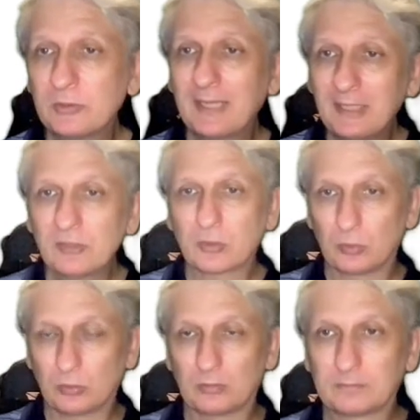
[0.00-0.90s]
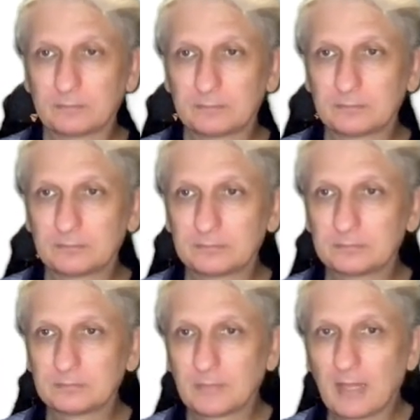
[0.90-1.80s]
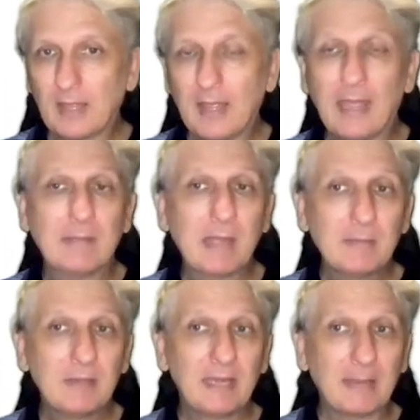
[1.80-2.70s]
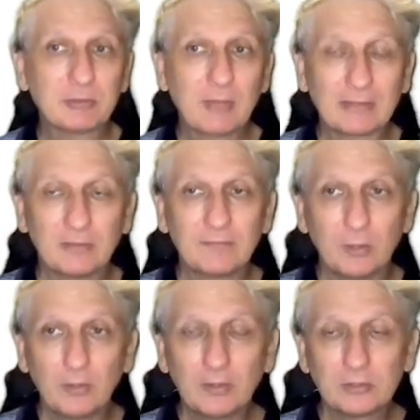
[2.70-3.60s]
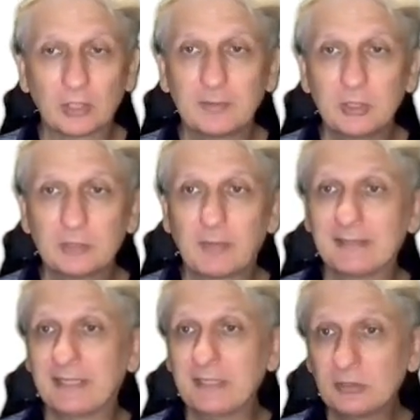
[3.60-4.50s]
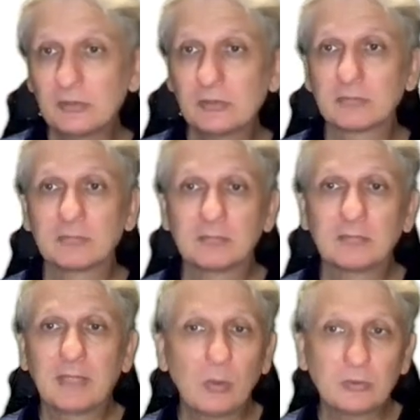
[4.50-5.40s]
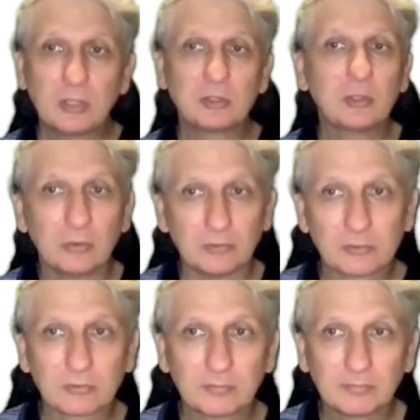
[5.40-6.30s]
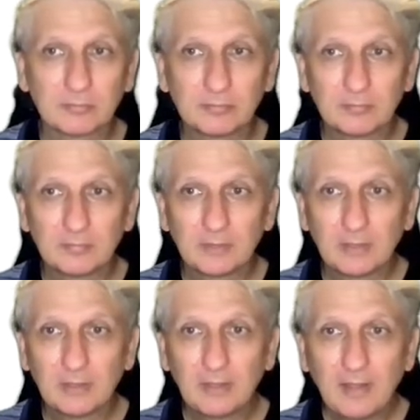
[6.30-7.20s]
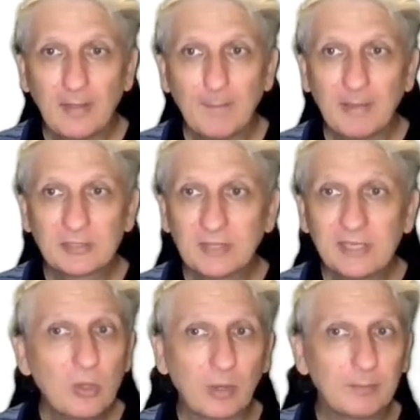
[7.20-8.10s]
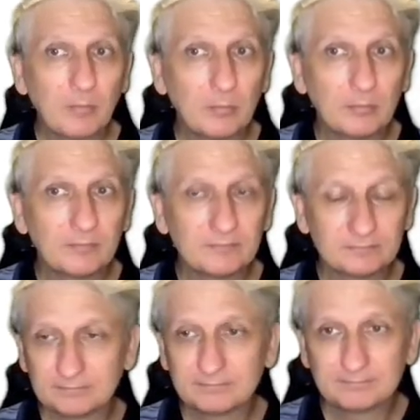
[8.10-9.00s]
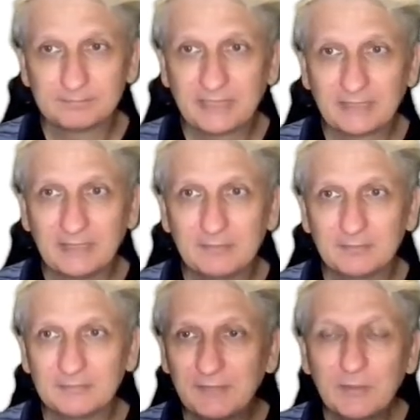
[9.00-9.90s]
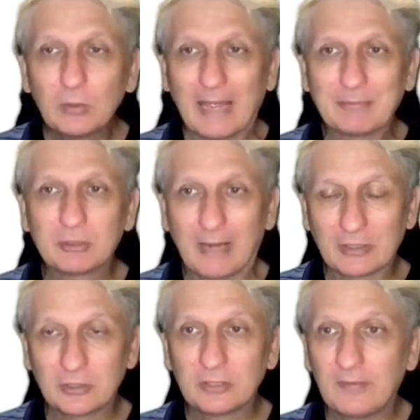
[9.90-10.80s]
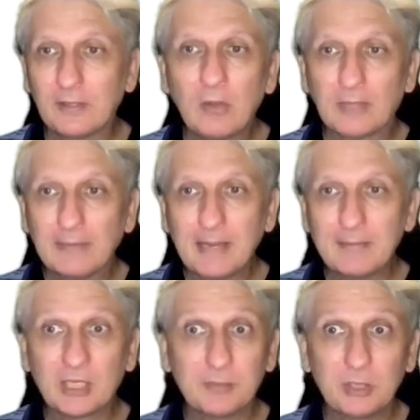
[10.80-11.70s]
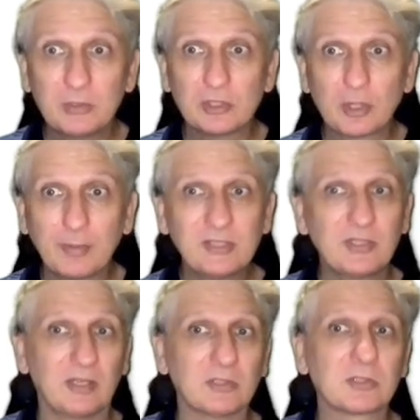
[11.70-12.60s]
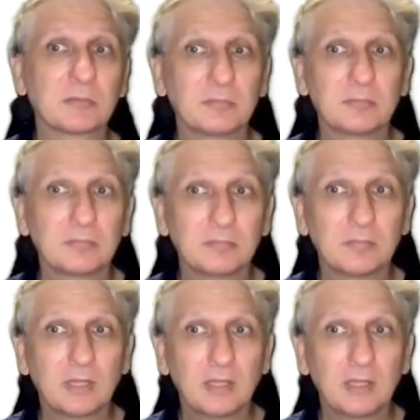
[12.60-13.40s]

so it could be used in any school. And maybe then abstracted further, so it could be used by teachers and also students. But it's then not a particularly difficult abstraction to think, okay, maybe it could be used in shopping centres.